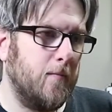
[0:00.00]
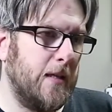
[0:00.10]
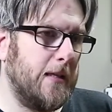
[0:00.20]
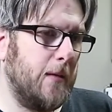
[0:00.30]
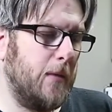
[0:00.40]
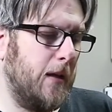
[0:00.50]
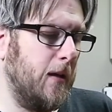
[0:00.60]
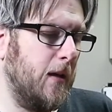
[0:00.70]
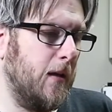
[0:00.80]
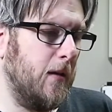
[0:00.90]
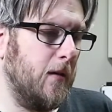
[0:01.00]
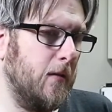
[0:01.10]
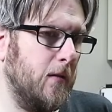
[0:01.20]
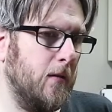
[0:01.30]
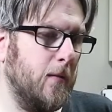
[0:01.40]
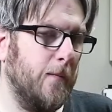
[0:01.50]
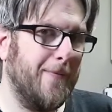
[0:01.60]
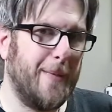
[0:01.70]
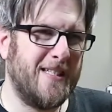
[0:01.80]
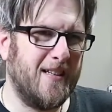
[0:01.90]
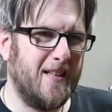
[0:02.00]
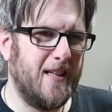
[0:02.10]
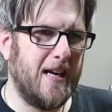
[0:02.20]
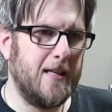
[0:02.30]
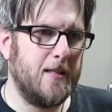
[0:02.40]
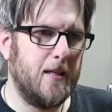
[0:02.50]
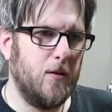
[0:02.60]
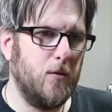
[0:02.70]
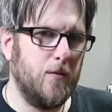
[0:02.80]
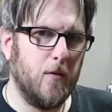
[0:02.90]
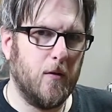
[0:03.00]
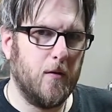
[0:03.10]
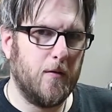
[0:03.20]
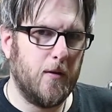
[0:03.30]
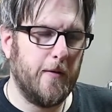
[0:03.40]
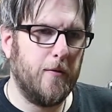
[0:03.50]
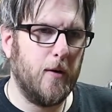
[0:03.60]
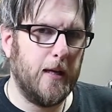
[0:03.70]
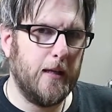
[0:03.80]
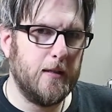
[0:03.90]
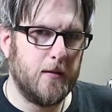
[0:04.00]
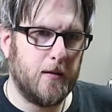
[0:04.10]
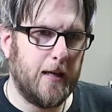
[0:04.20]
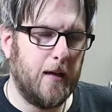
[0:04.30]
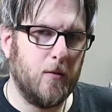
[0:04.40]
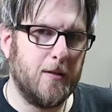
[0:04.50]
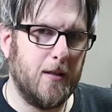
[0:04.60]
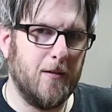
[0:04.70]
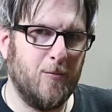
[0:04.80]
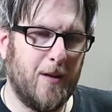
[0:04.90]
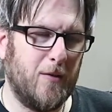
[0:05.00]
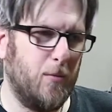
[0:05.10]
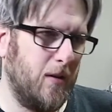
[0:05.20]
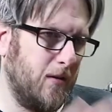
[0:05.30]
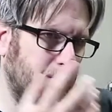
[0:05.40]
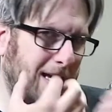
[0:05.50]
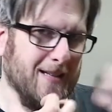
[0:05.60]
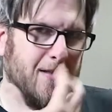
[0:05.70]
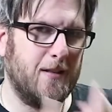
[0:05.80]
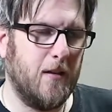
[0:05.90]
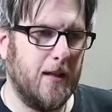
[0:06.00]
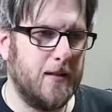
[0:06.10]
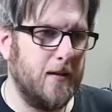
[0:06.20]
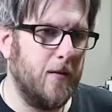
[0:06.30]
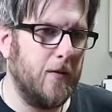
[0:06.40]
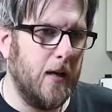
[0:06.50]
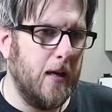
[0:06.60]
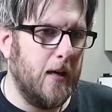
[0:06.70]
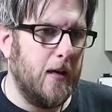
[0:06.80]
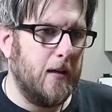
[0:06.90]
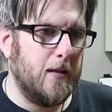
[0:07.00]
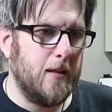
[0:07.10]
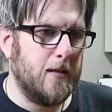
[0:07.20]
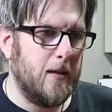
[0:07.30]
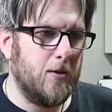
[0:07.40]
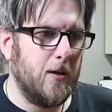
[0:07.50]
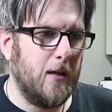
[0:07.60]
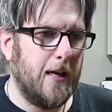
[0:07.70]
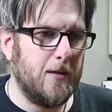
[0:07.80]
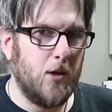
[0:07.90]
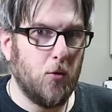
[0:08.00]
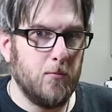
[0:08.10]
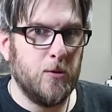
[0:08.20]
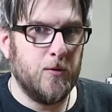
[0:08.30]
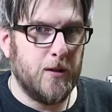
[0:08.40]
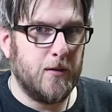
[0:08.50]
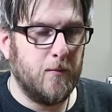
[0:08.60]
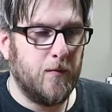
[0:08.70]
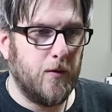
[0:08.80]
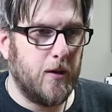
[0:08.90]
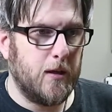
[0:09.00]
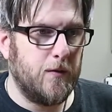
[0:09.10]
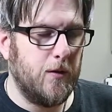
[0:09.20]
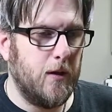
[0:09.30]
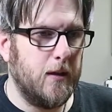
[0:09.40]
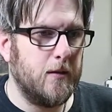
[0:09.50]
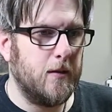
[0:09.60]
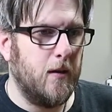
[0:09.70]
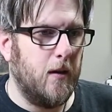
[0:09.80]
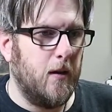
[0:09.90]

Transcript: He's going to be in basically the ICU for 3 or 4 days. Can't go see him. Have to put on the masks and all that stuff because he essentially has no immune system for the next few days.